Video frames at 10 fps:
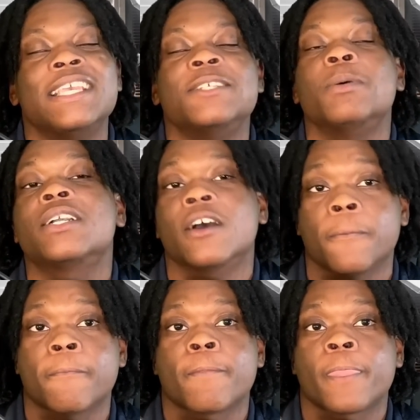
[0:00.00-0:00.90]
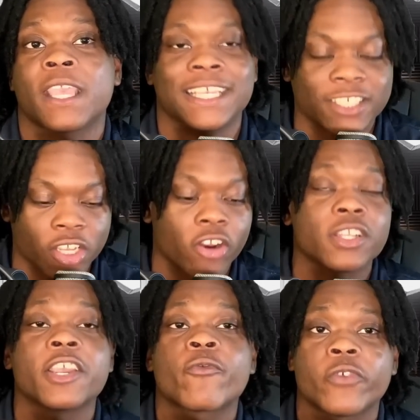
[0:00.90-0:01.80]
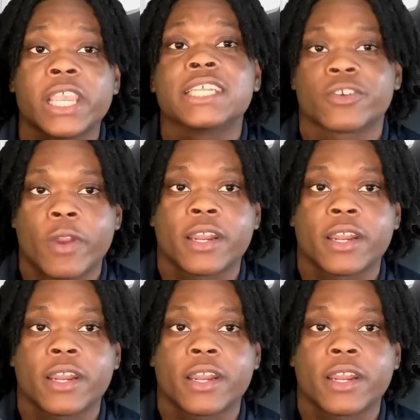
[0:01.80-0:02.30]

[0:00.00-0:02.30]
he's become. He's currently a free agent